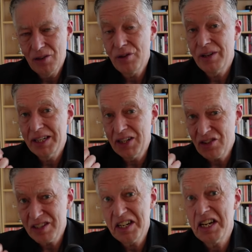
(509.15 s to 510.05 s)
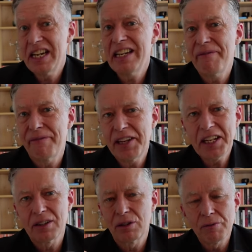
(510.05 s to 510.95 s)
who are interested in the
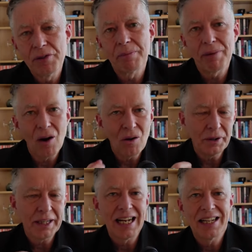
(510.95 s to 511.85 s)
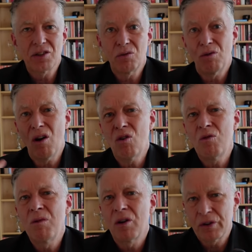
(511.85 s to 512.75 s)
figure of Napoleon as a role
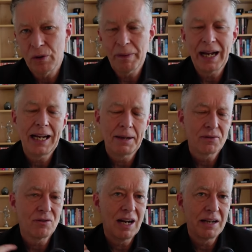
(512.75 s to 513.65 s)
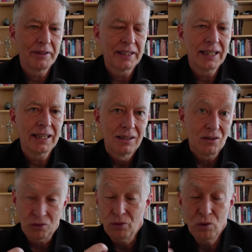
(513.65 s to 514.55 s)
model, perhaps rather than
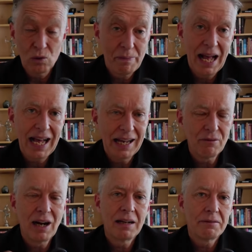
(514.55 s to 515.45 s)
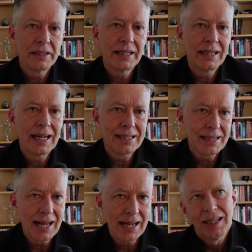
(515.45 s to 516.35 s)
good or bad, rather than as
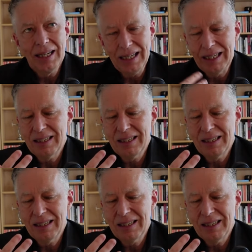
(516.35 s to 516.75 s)
a uh,